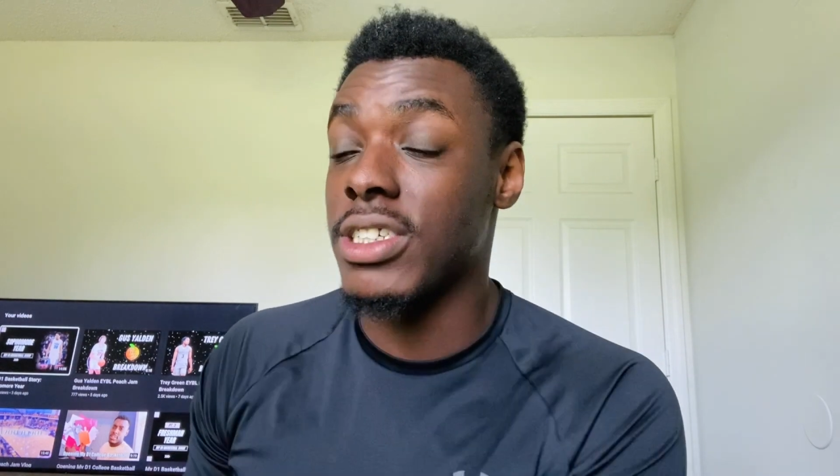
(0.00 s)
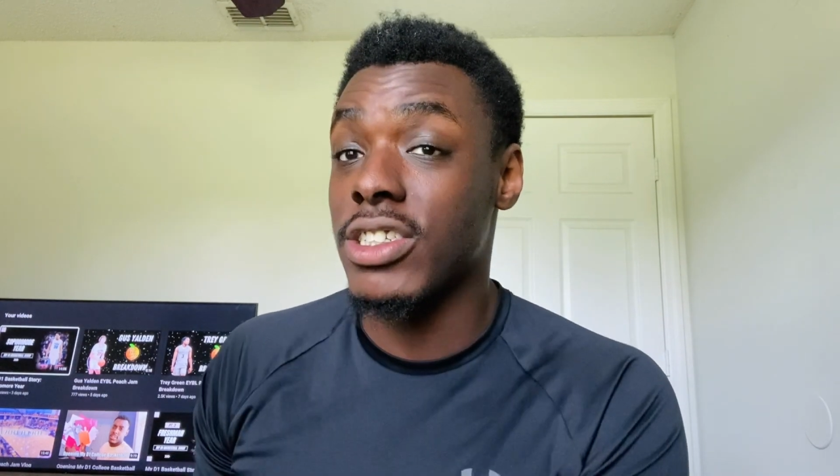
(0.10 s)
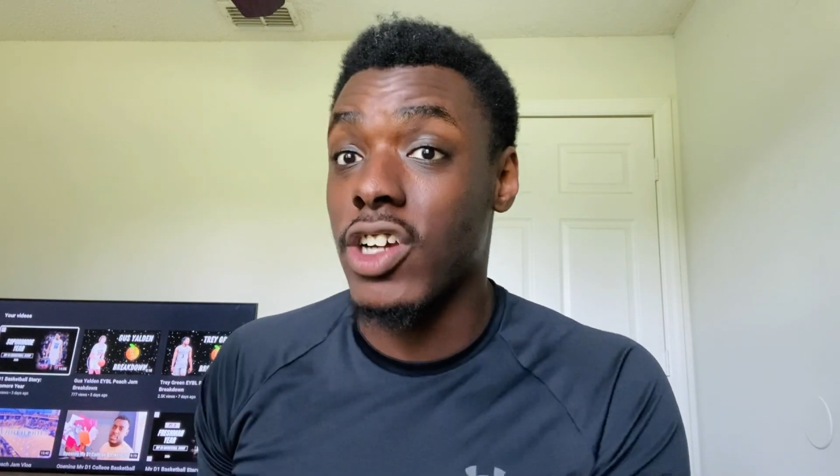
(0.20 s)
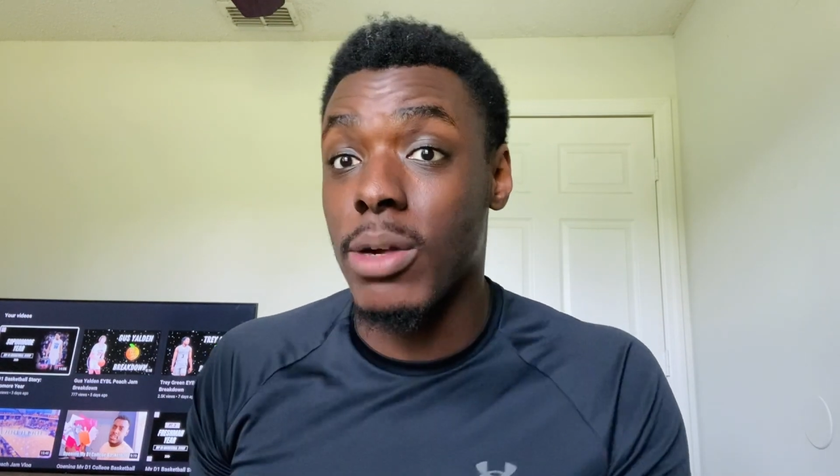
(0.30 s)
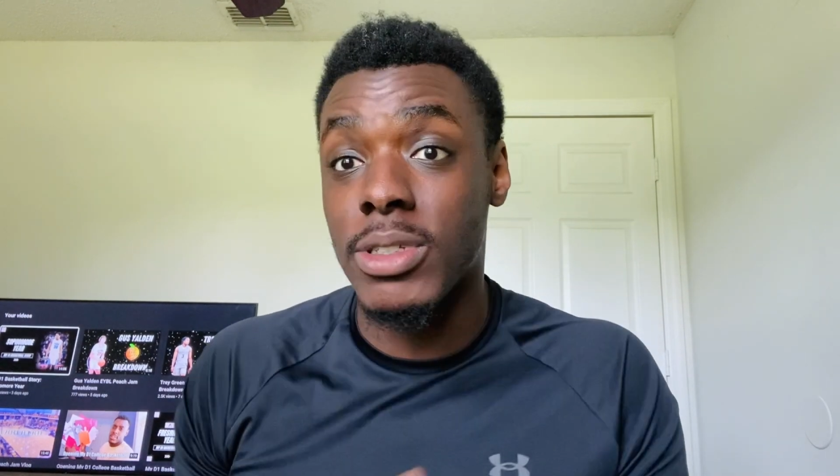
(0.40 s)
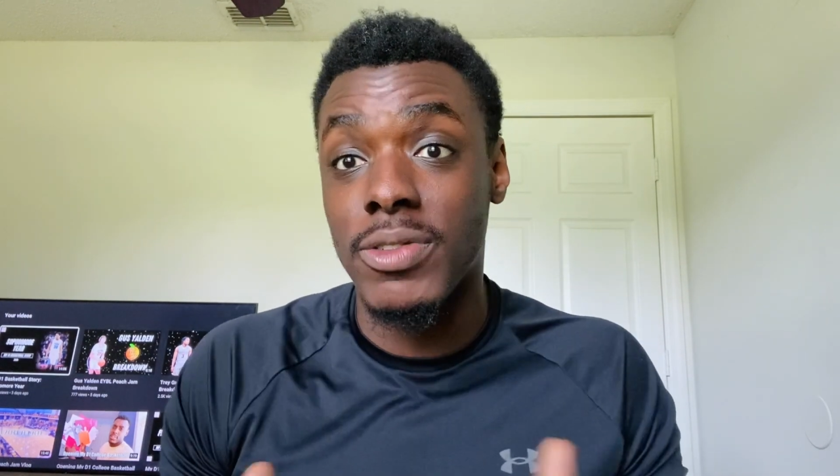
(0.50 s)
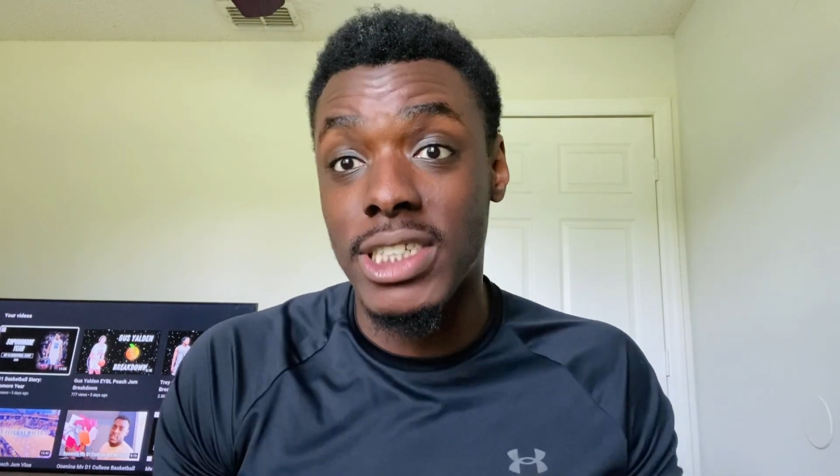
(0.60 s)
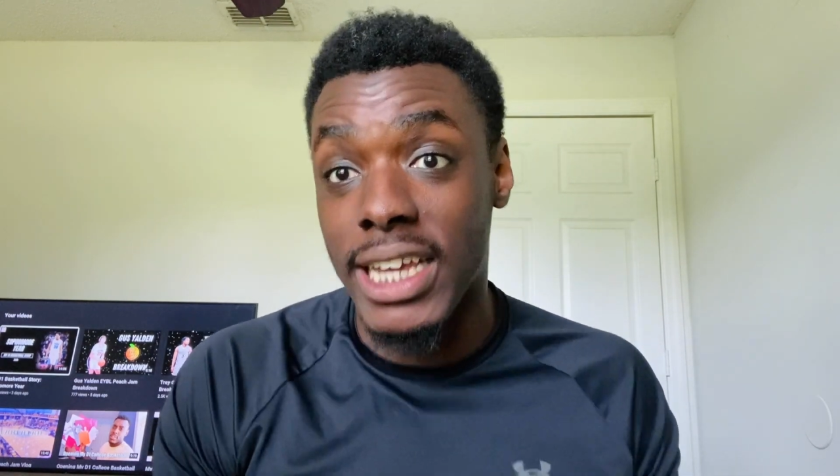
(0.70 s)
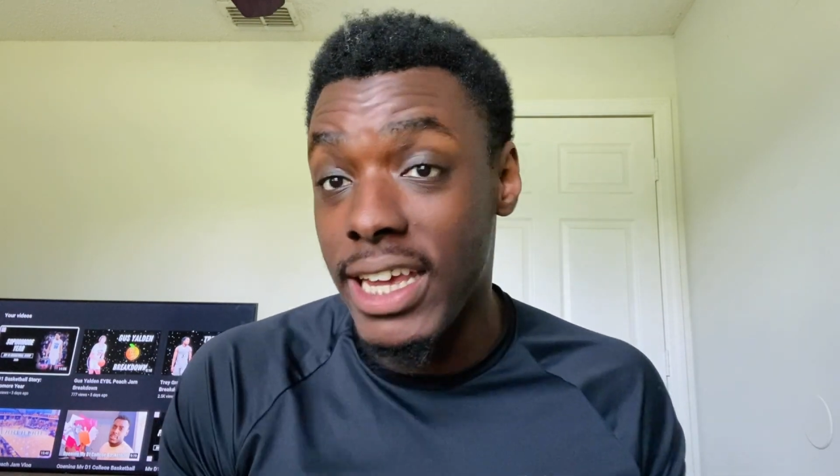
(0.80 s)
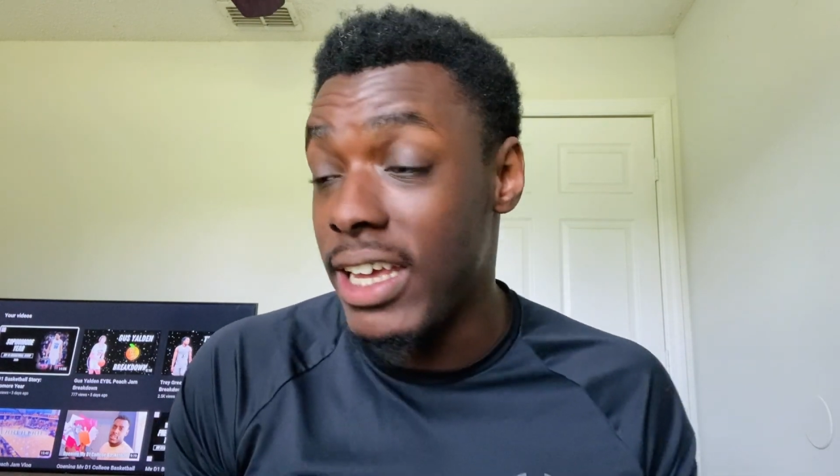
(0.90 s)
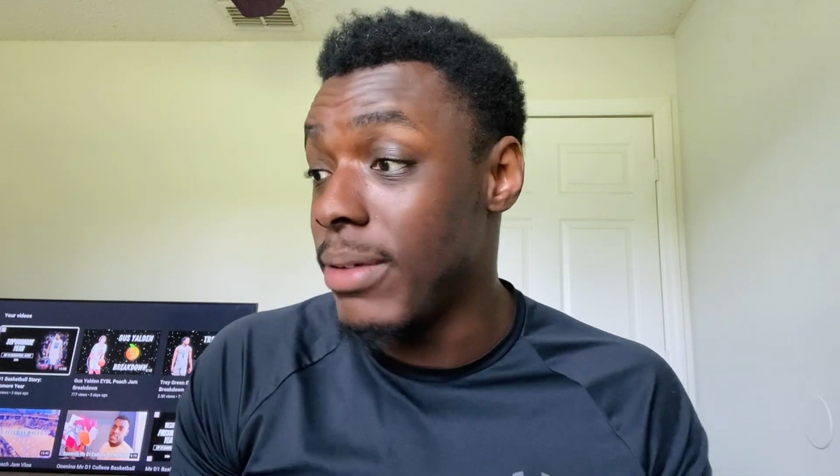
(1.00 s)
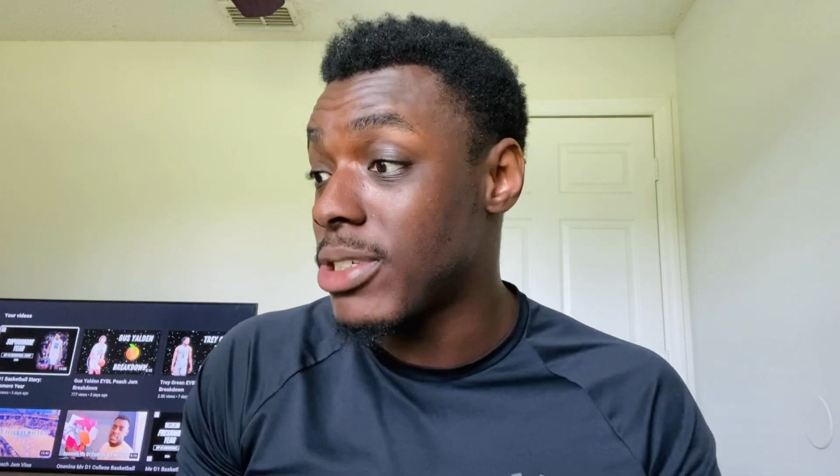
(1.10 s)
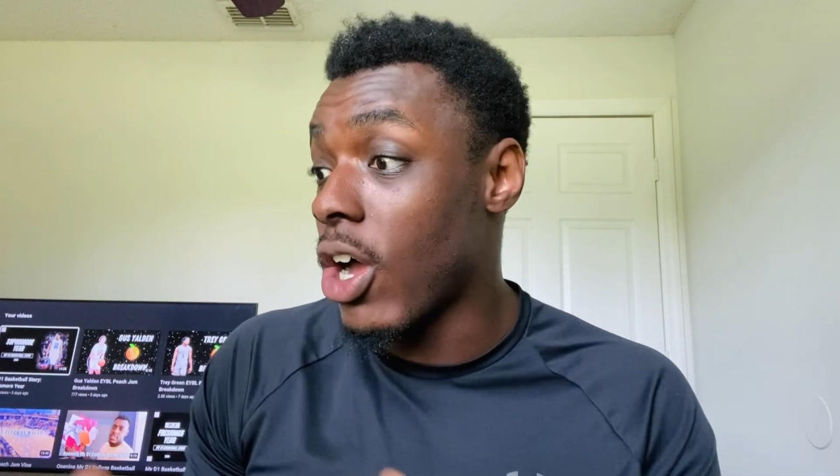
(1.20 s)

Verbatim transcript: in terms of schemes,